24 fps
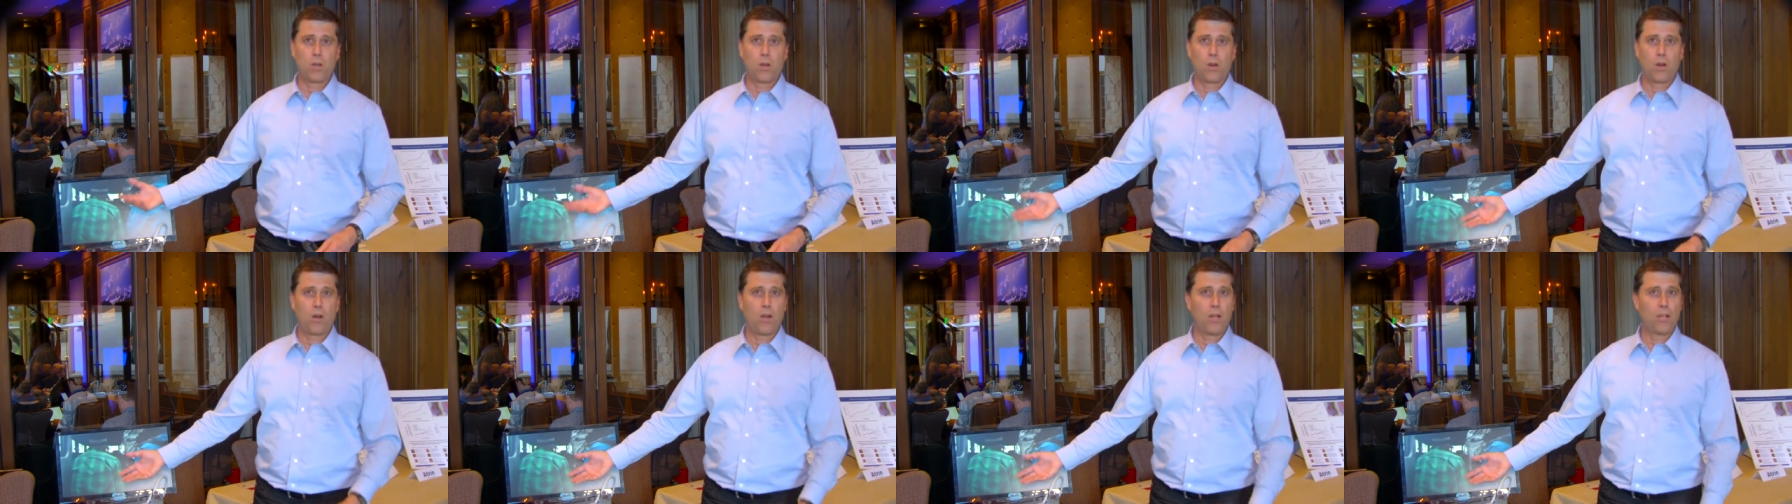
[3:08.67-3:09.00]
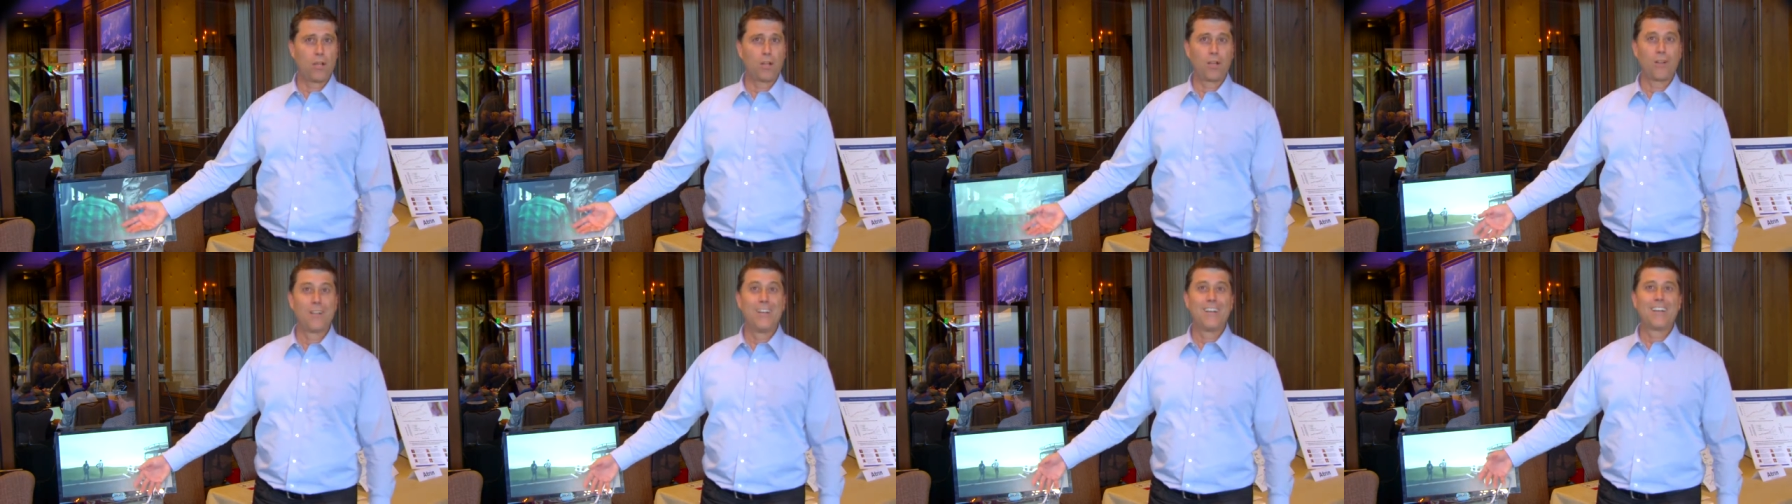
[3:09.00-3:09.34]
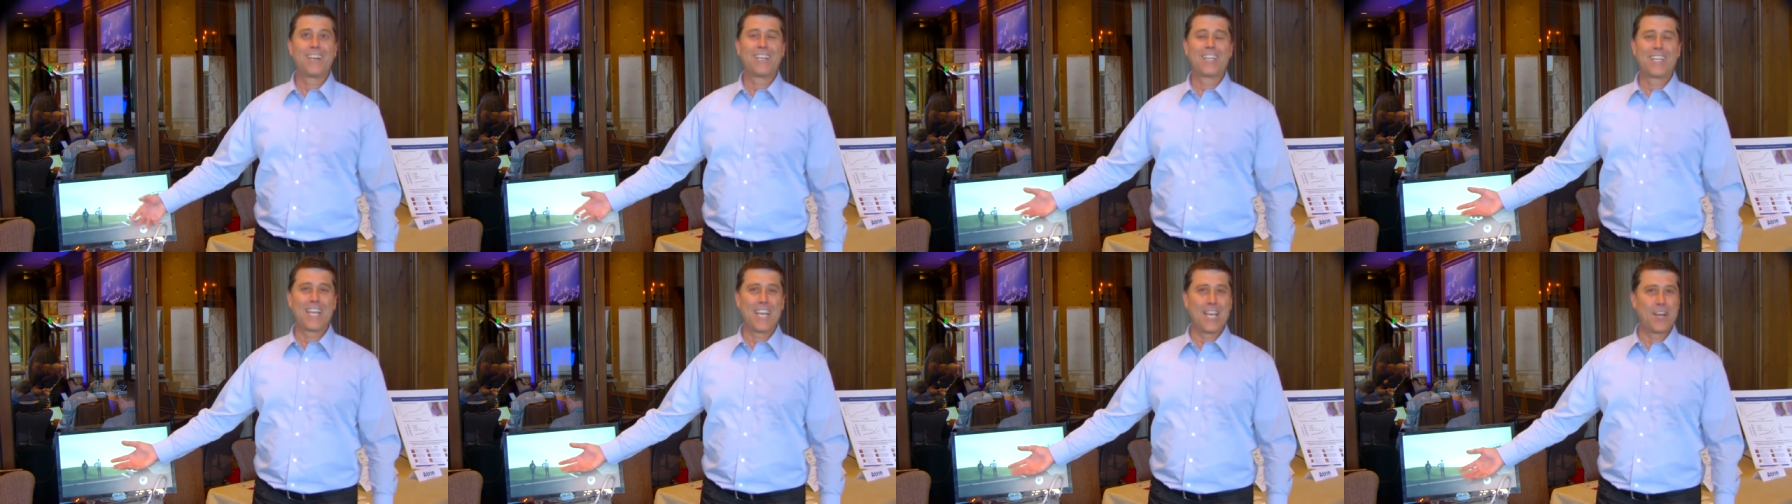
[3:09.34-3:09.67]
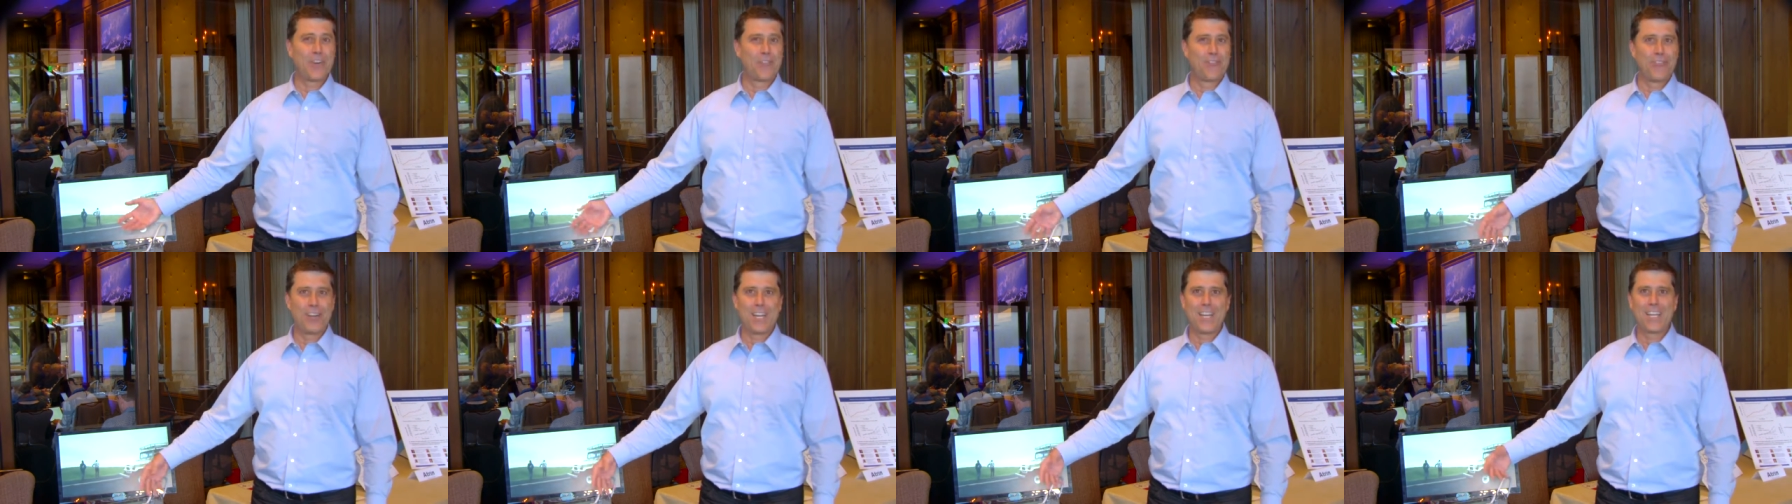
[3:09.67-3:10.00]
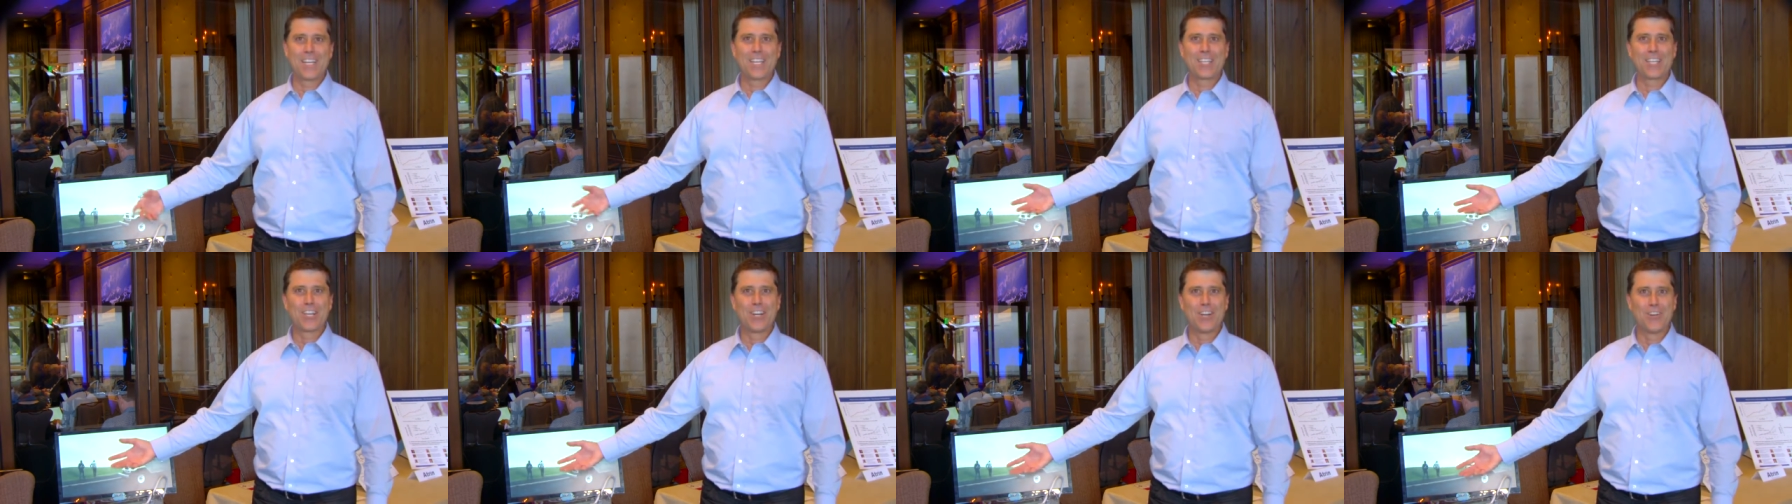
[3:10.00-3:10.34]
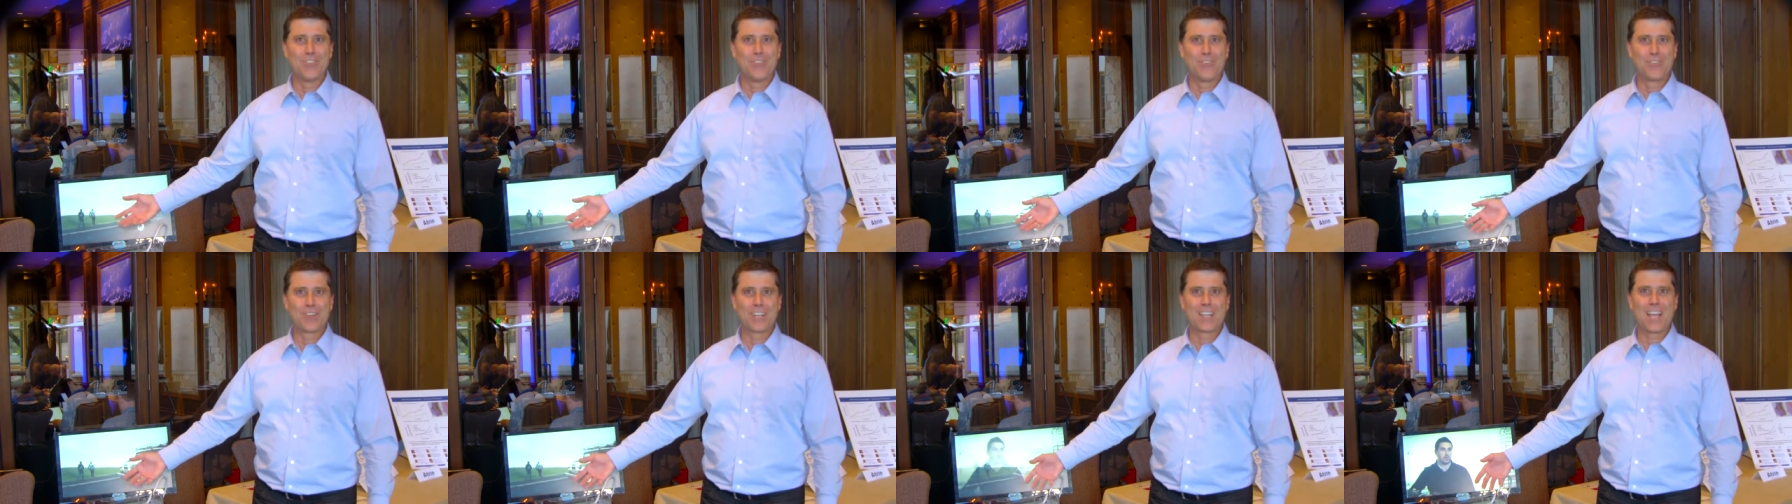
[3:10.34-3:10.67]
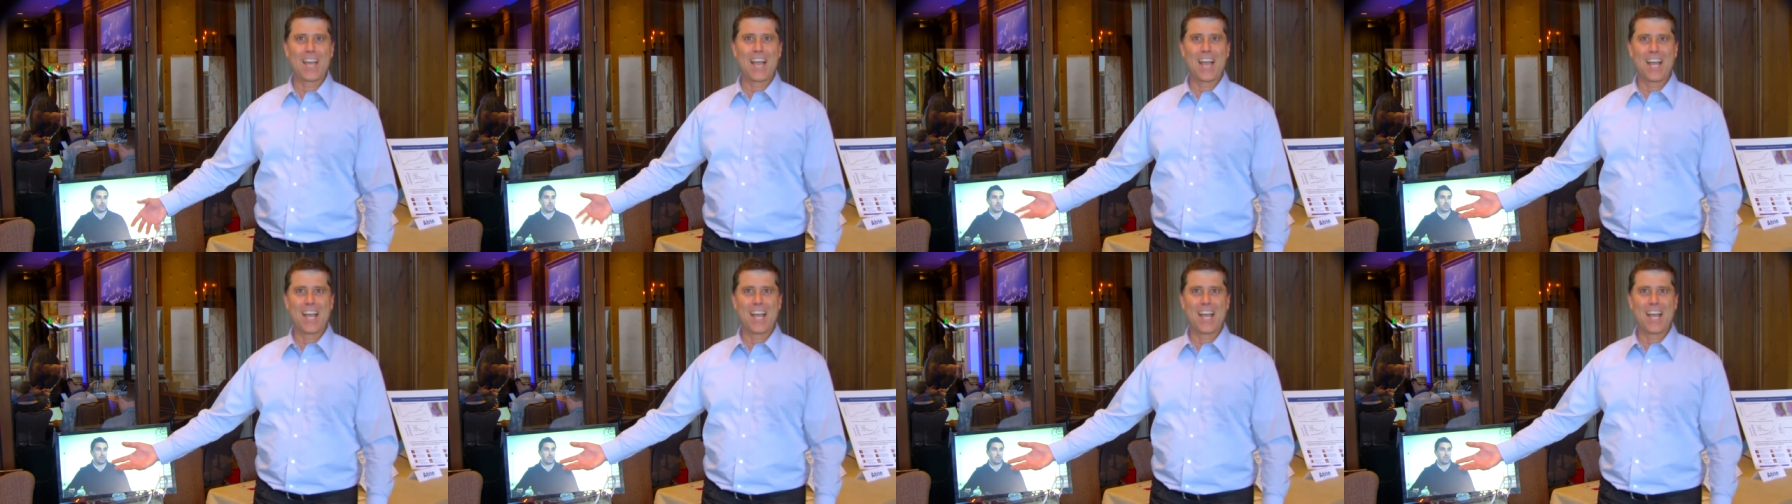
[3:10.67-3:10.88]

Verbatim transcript: oil, Gatorade, Coke,